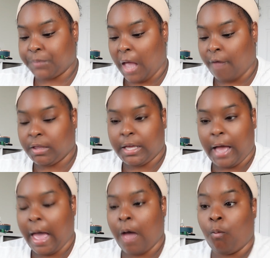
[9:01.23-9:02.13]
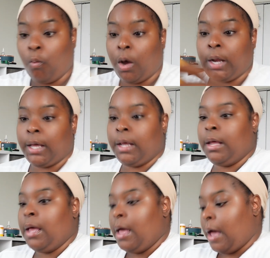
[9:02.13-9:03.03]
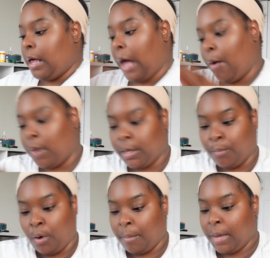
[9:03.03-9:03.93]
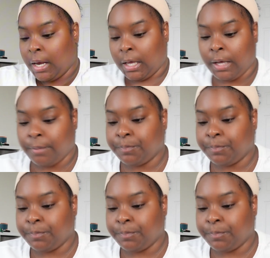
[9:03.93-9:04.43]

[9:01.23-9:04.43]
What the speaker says: everything I had wanted, I wanted more money,